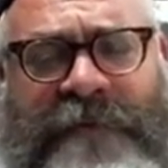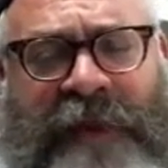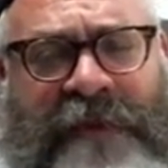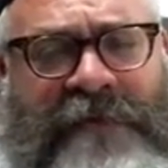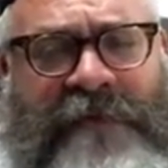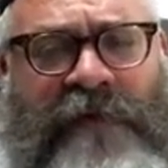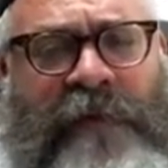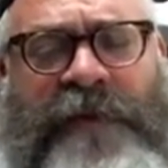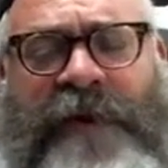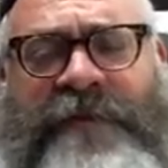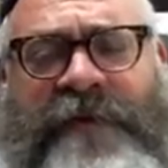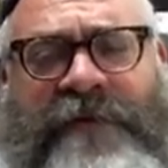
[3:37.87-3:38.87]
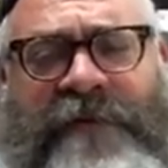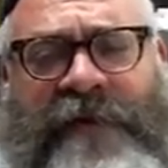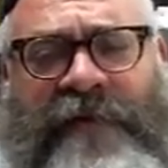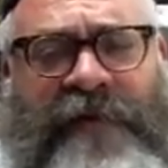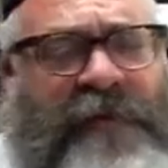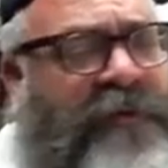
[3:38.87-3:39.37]
blessings. Open up the
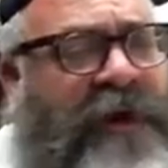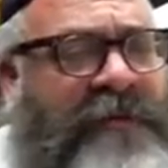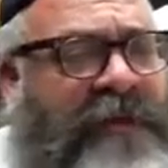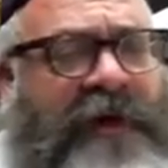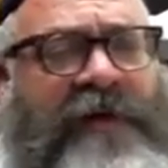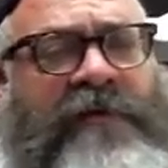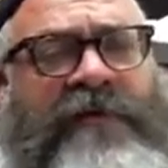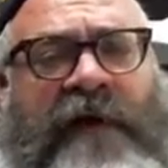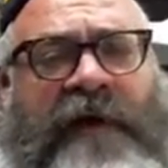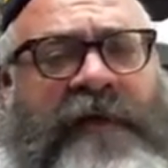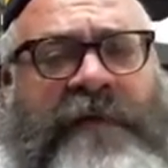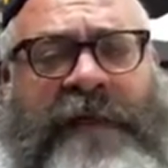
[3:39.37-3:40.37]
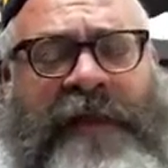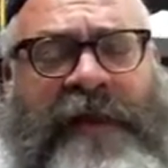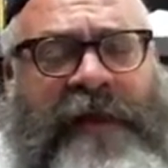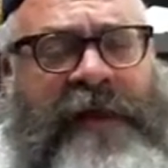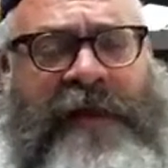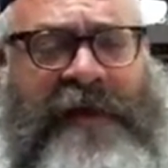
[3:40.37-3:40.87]
Siddur, the prayer book, and you'll find them. And
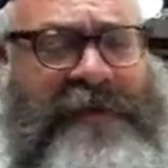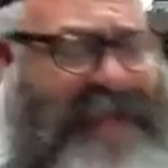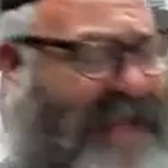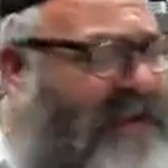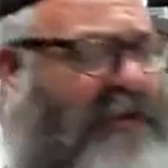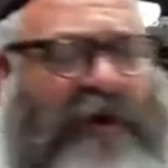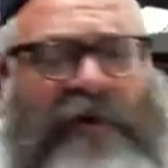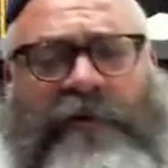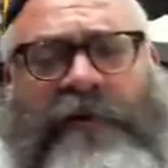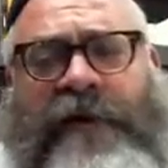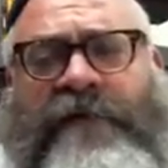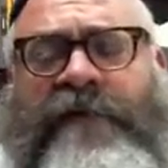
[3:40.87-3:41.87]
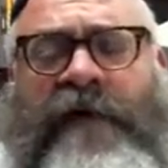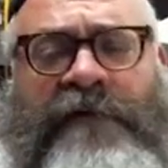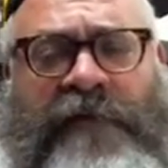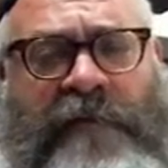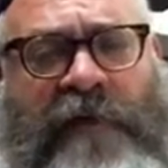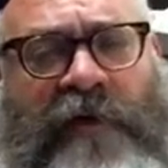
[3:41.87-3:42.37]
that alone is
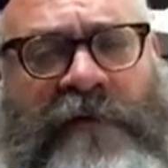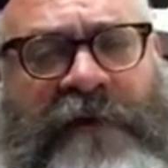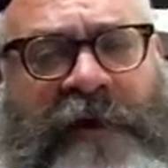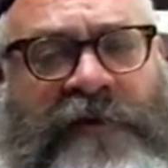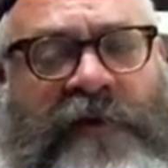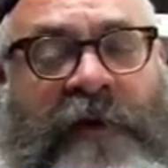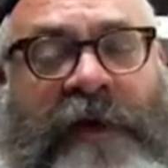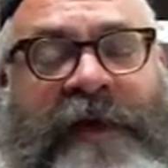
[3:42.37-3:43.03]
enough to motivate you.